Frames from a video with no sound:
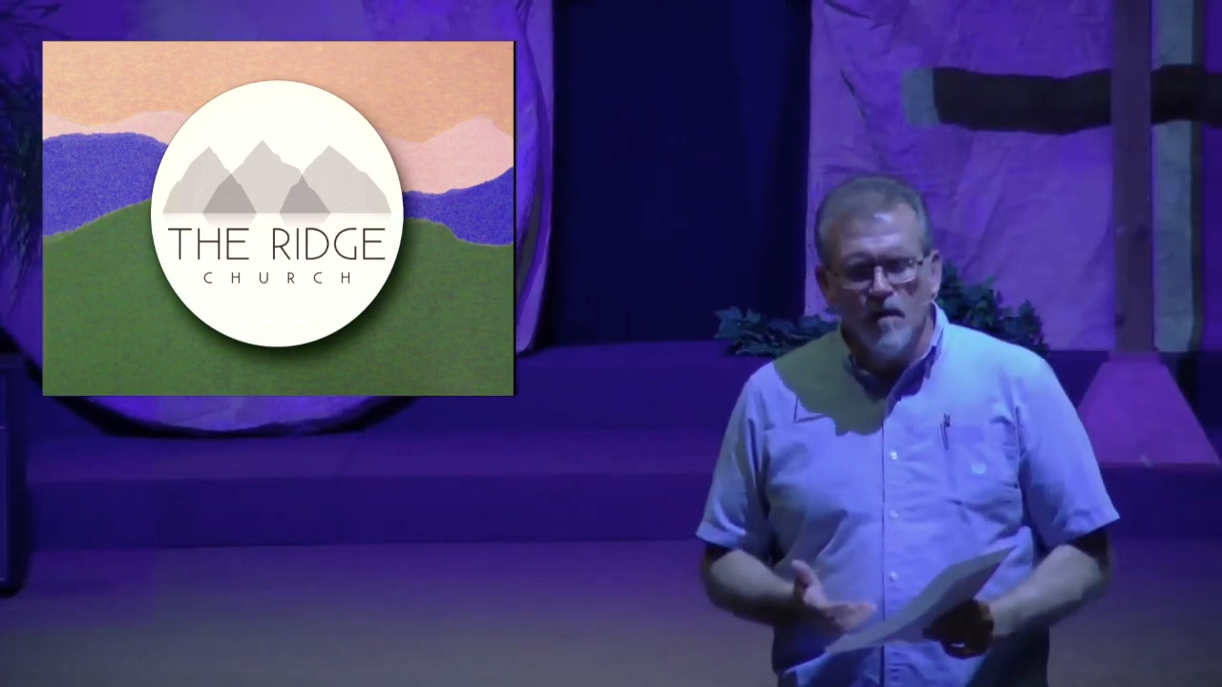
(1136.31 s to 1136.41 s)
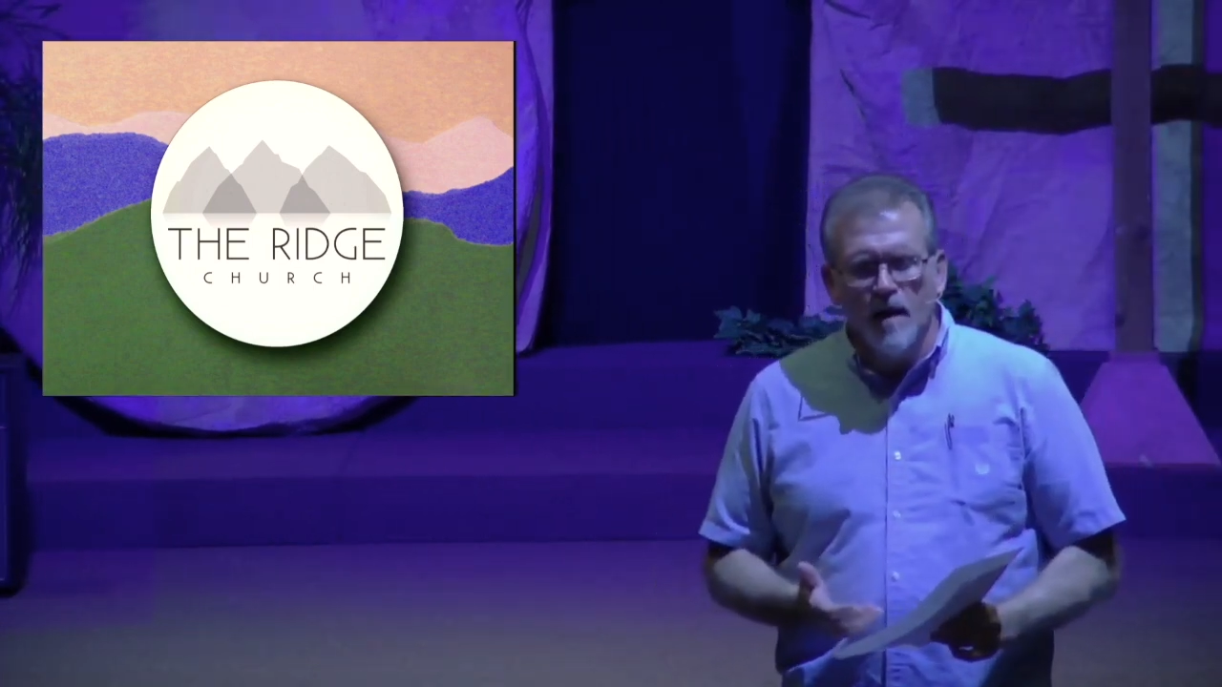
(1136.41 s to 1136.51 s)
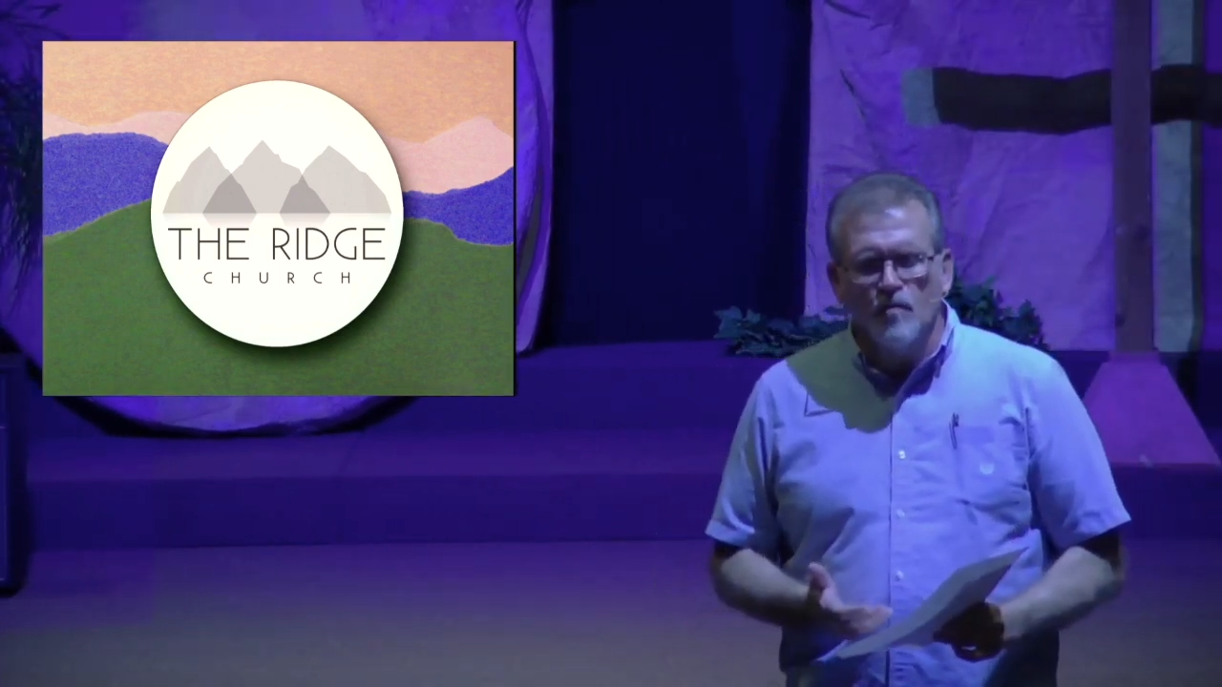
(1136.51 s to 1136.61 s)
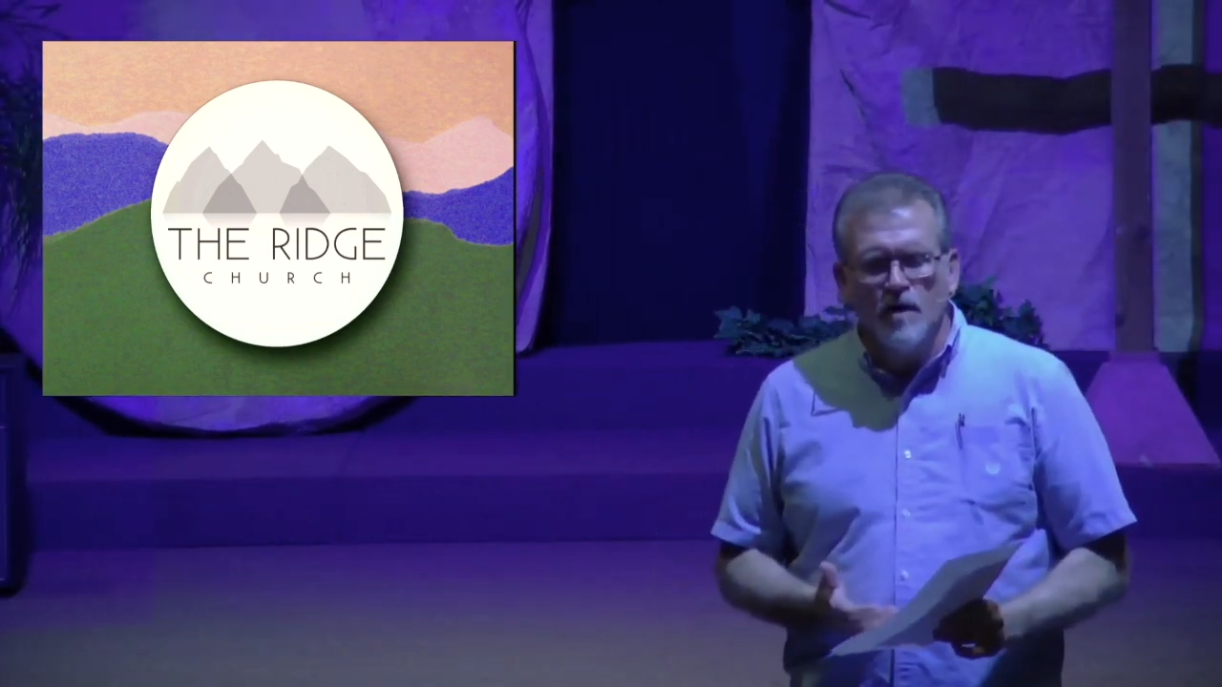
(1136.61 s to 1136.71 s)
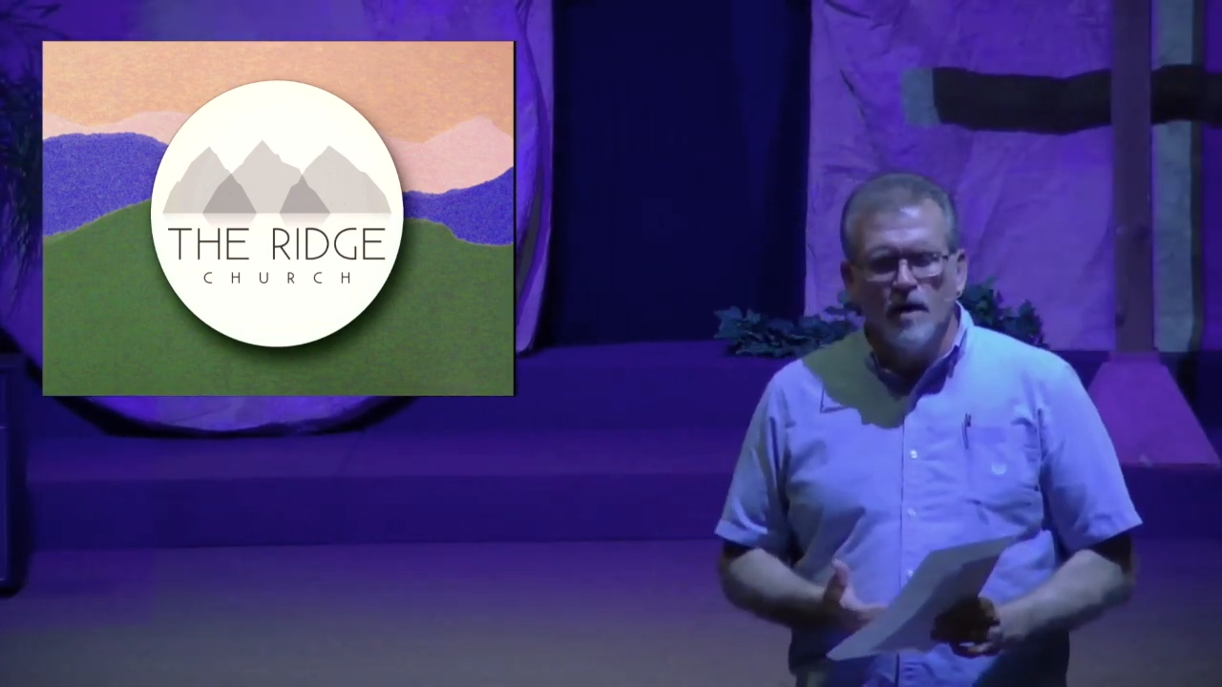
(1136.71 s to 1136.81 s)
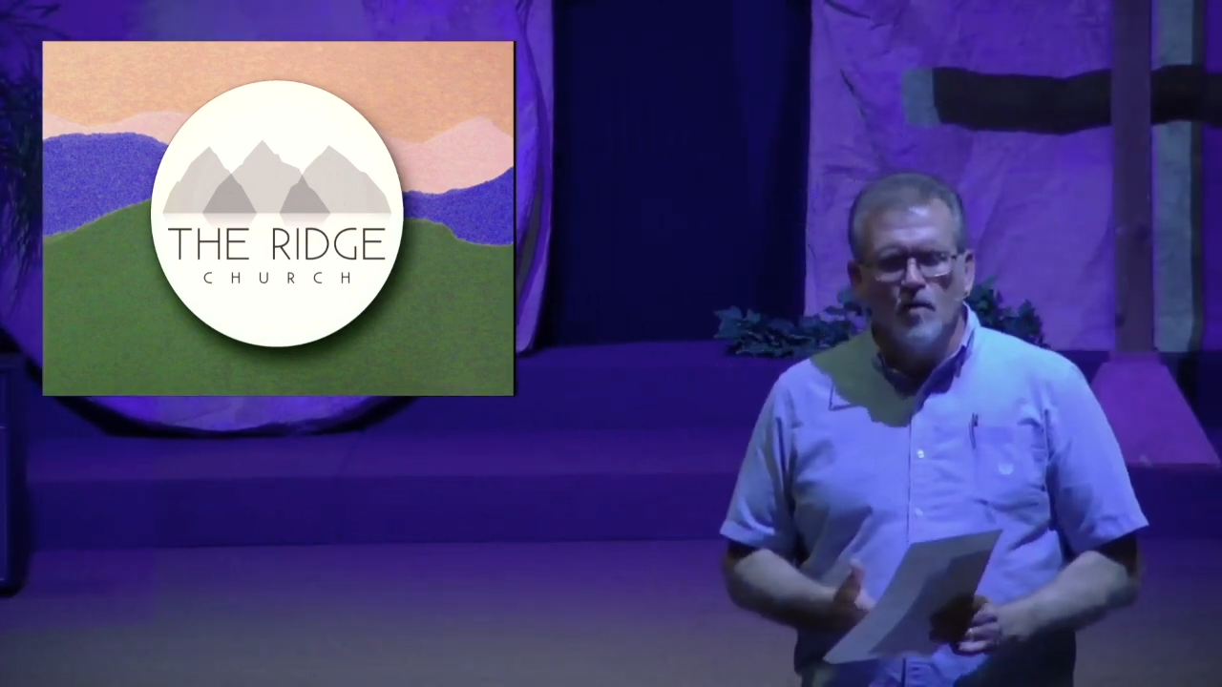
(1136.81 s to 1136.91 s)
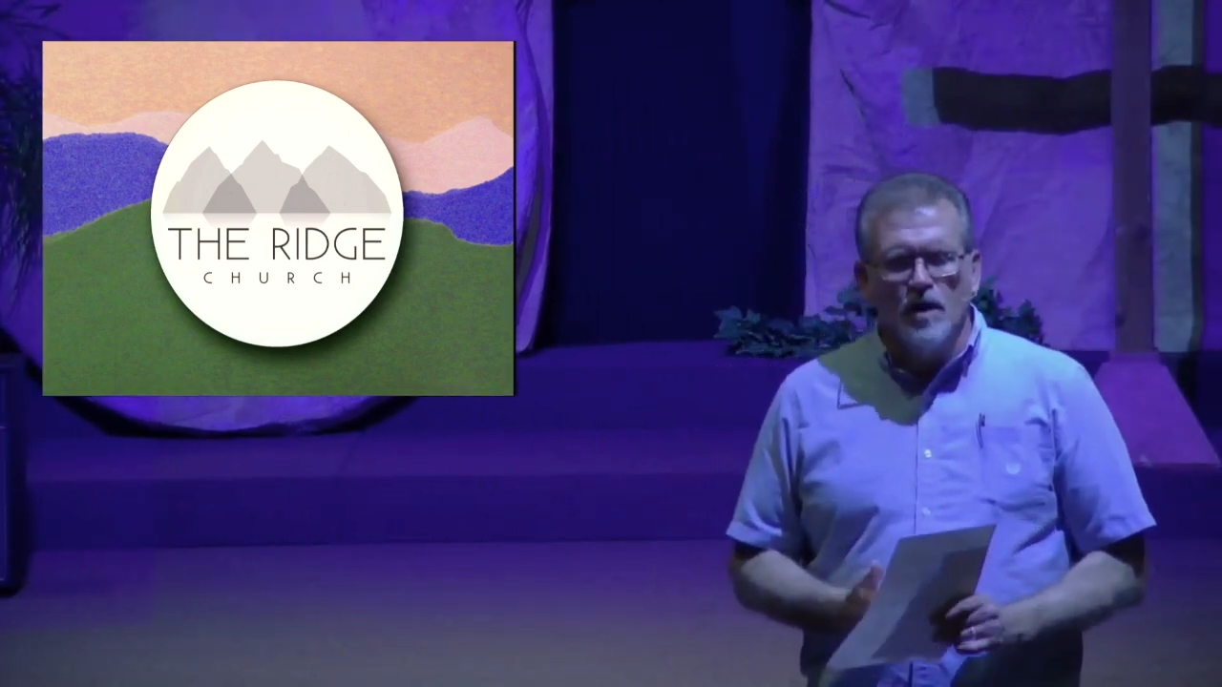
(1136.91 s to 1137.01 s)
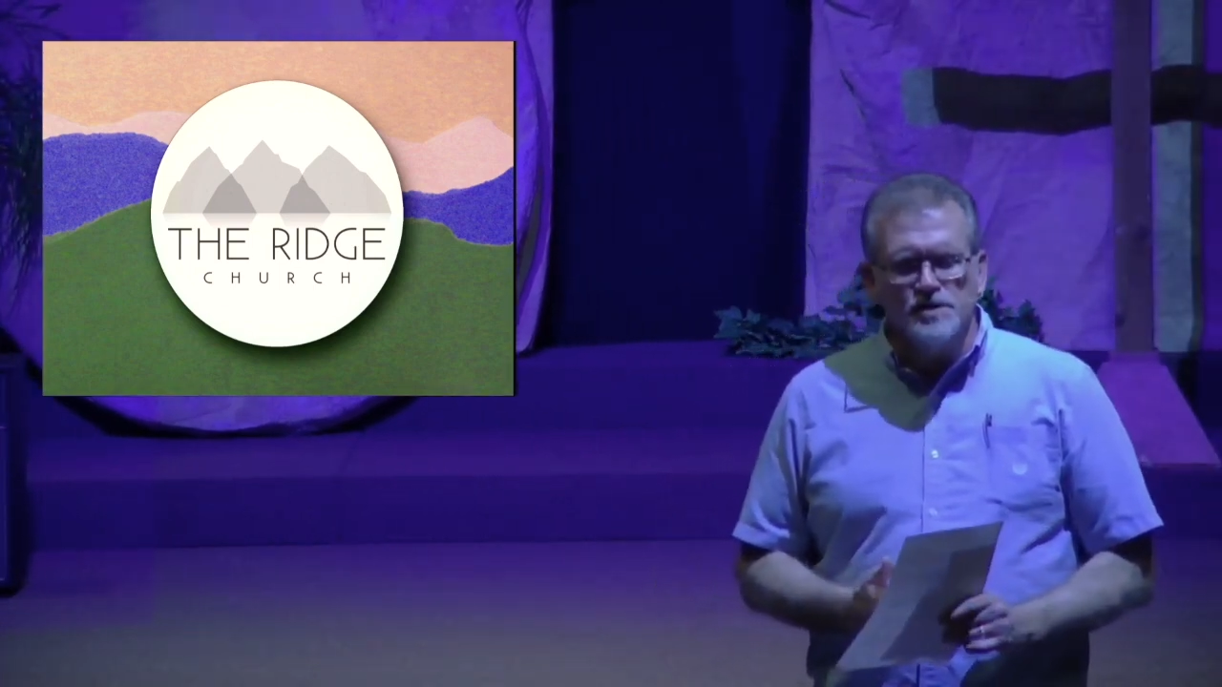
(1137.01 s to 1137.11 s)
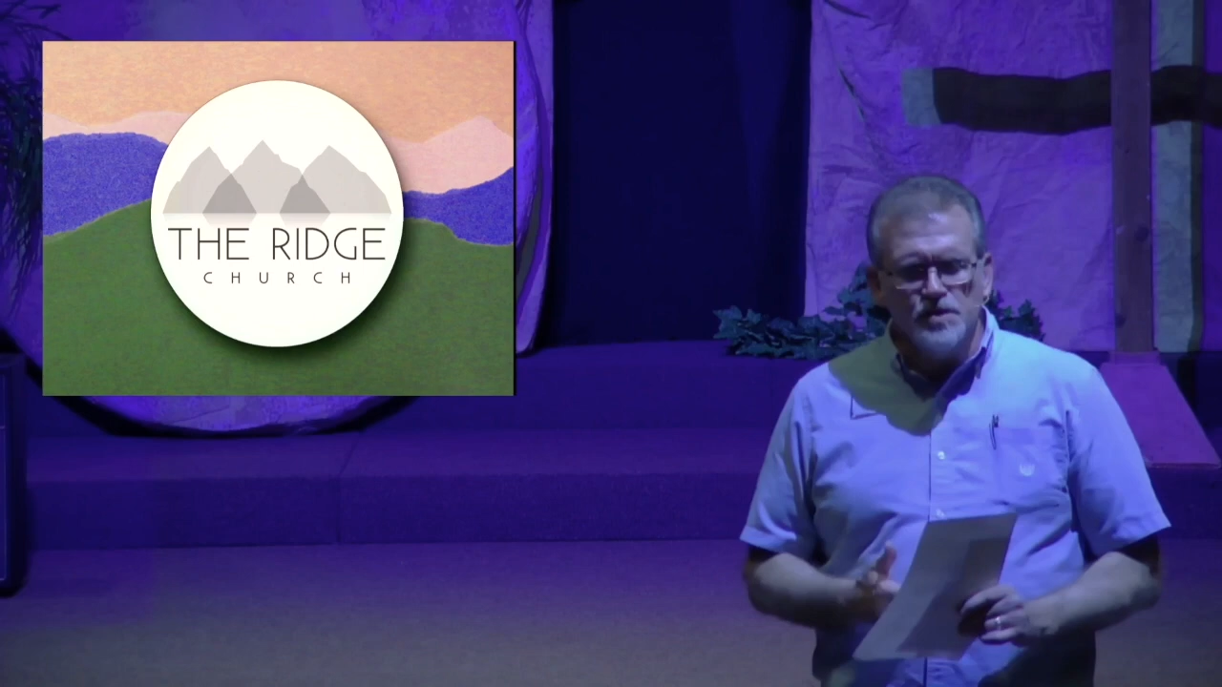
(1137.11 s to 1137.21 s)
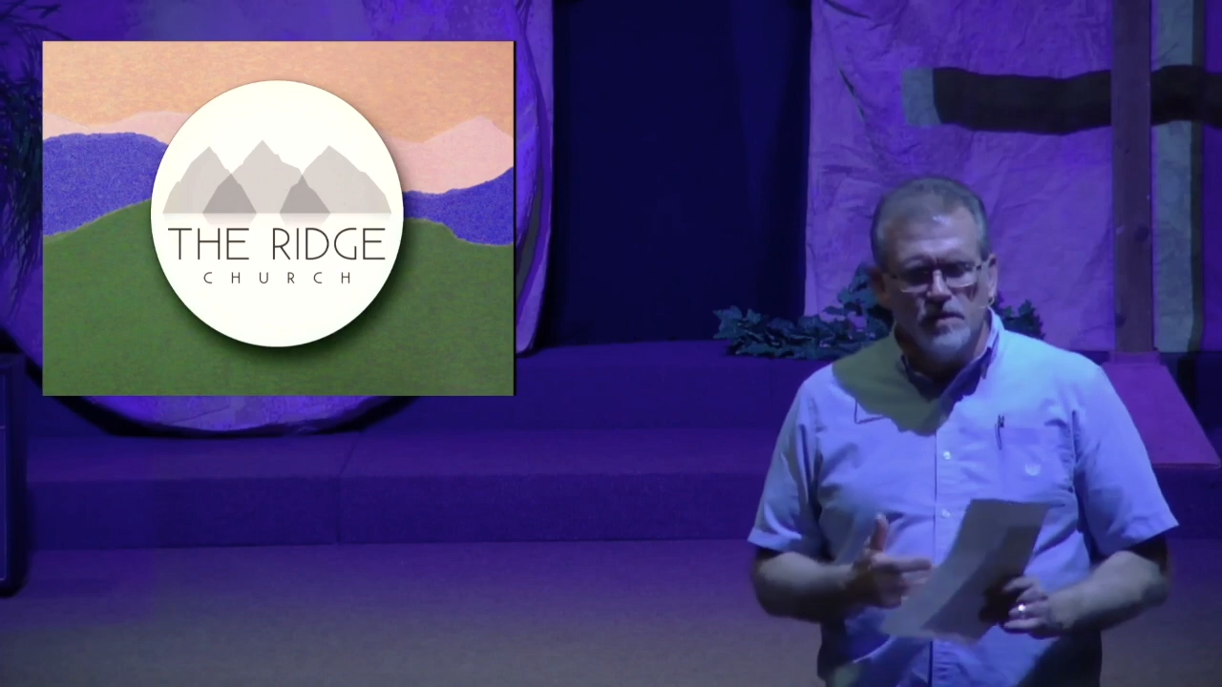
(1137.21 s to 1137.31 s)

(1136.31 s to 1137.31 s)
right where I was.